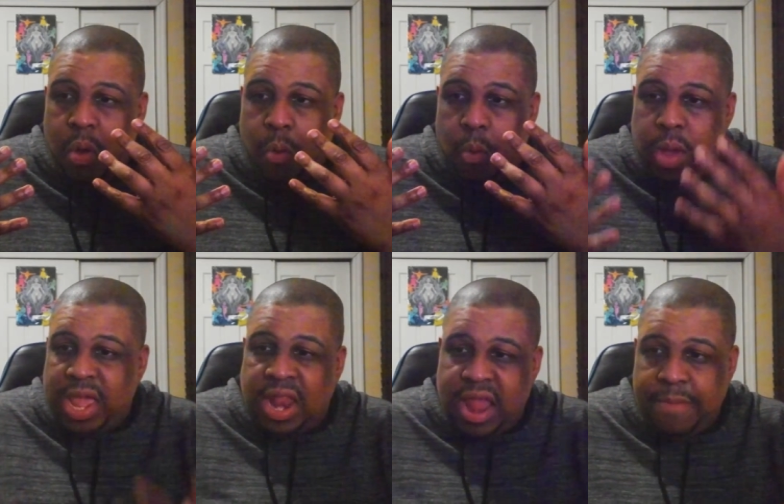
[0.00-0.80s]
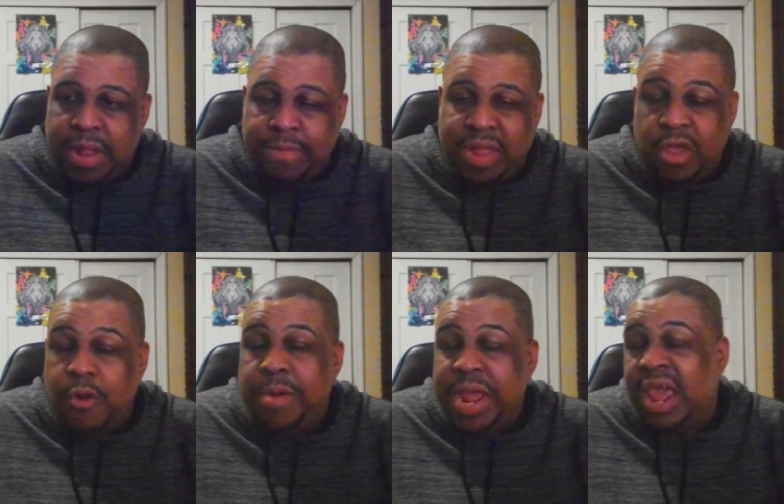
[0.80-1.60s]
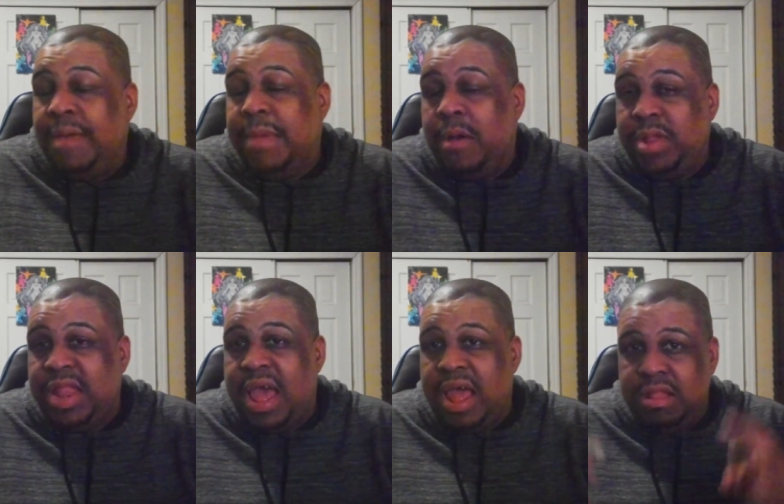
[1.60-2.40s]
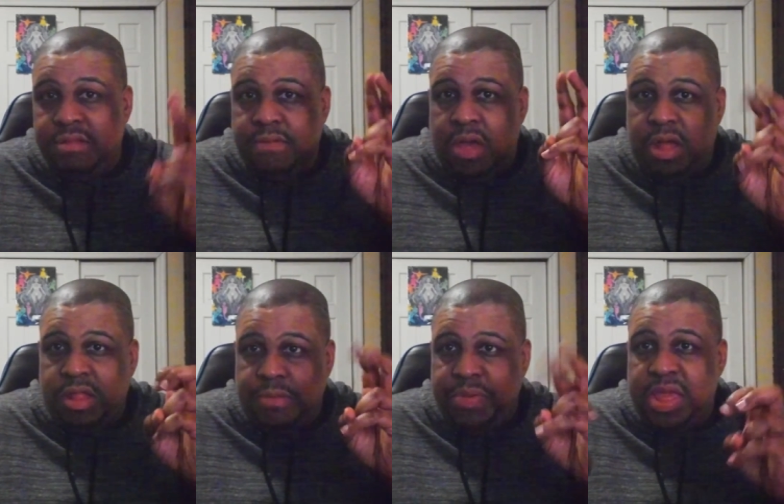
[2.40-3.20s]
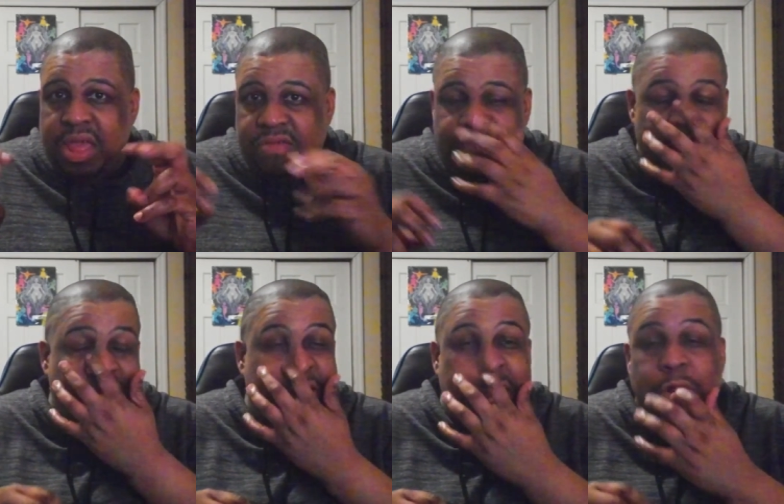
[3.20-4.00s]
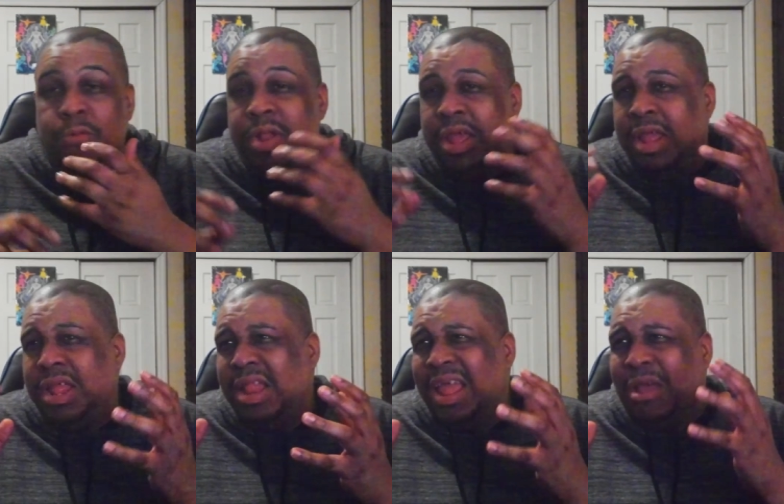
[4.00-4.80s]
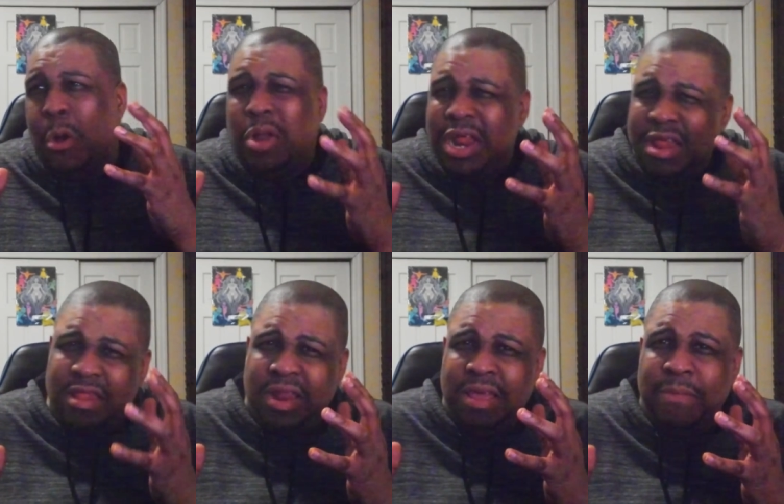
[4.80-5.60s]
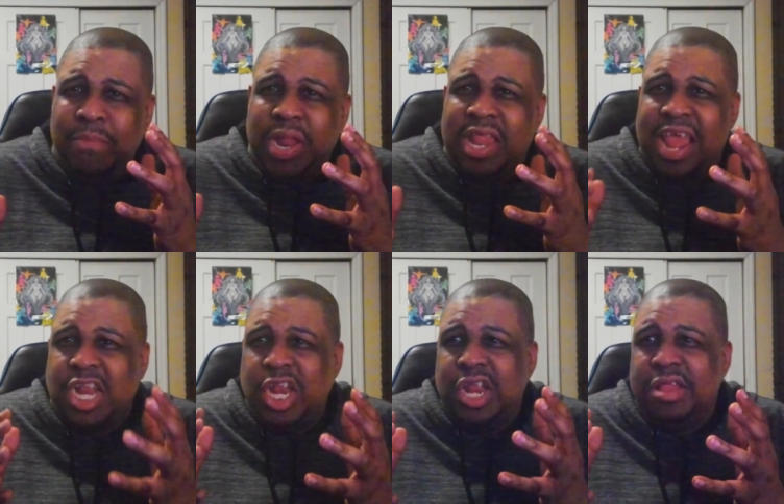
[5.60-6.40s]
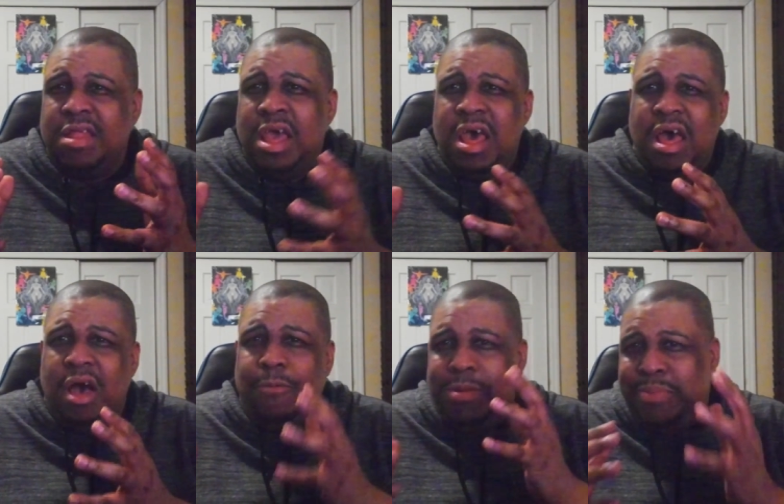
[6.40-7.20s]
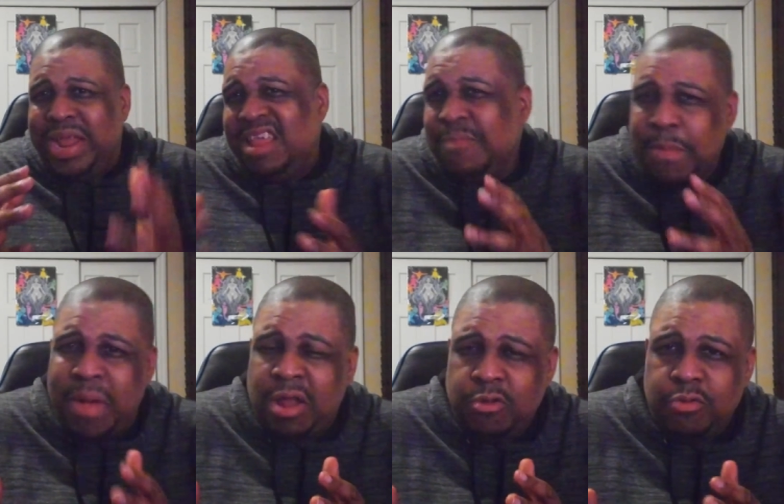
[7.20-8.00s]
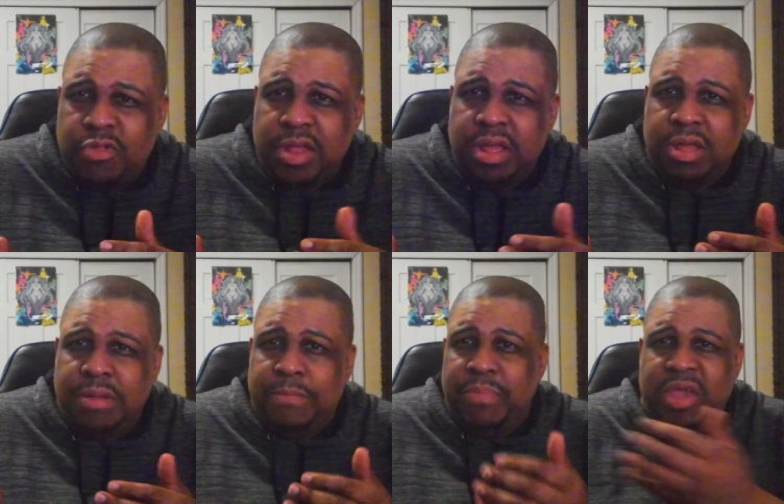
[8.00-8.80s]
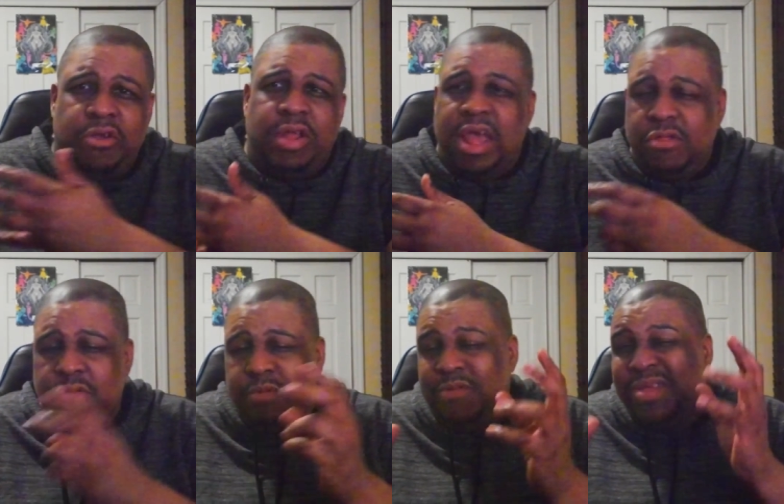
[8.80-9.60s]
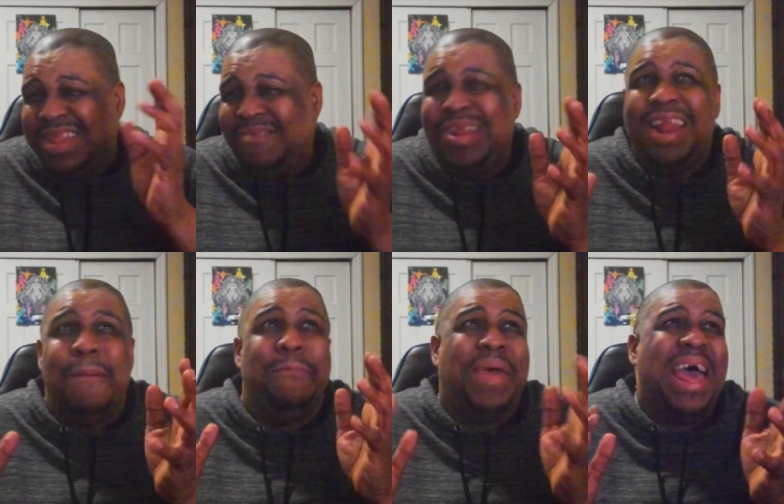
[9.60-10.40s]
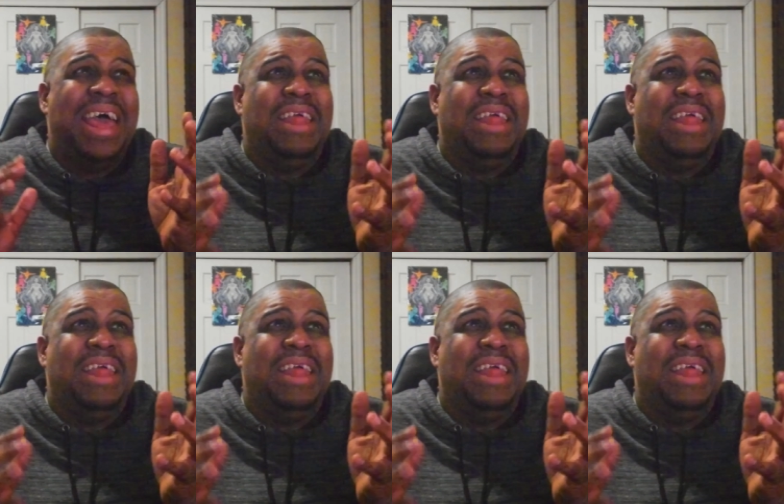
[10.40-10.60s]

What can happen? I mean, they already came out with that other P S five that they don't really, they call it a Slim, but it's actually just a replacement model to the bigger console, which wasn't really that bad.